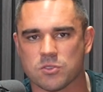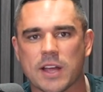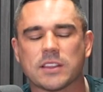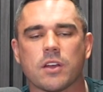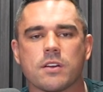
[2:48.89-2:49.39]
are
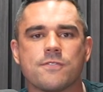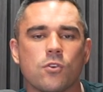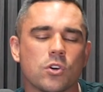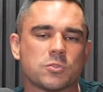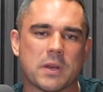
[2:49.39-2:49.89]
out there in
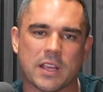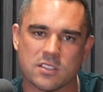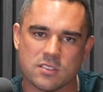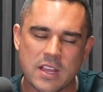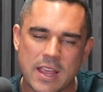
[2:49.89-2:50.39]
force,
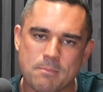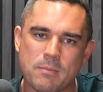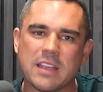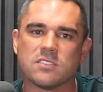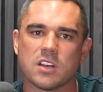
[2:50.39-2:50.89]
because it
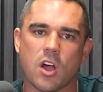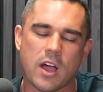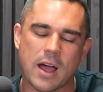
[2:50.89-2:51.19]
means that